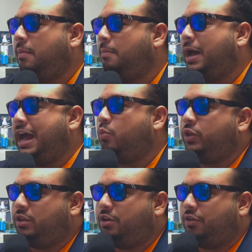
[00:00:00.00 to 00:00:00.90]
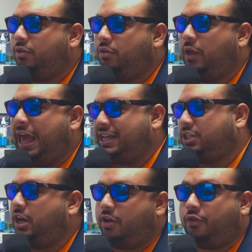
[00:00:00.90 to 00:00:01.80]
buying with
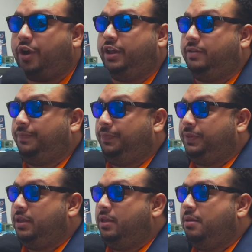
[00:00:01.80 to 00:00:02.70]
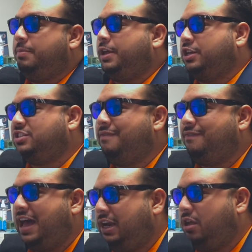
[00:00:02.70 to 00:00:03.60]
excellent credit, because the
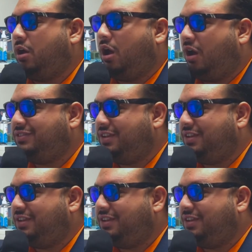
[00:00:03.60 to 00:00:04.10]
value of the